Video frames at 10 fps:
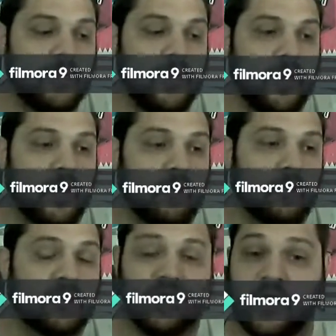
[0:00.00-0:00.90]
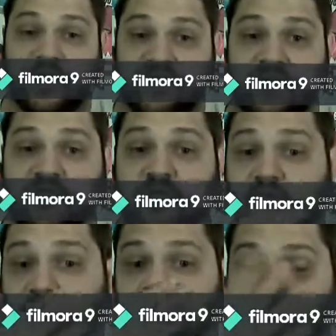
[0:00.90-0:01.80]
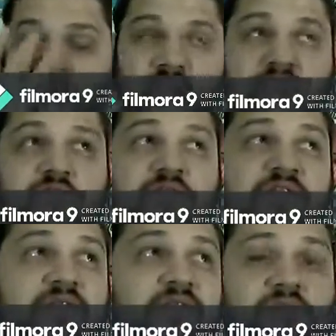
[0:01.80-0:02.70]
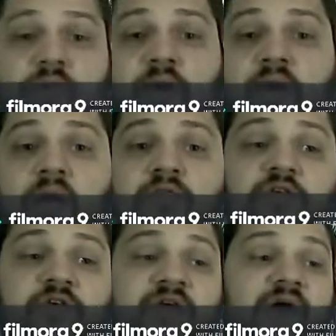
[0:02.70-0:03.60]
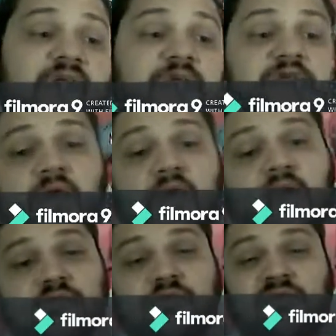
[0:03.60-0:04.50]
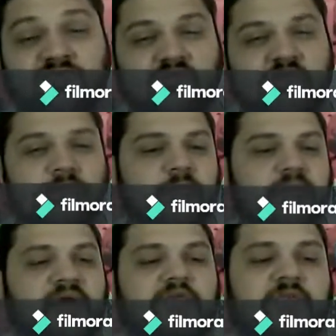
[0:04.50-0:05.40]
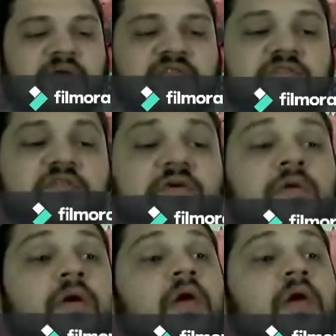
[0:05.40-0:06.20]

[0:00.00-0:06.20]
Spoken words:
a lot of the stuff I believe you write it off on your taxes. So you need to keep up that information too.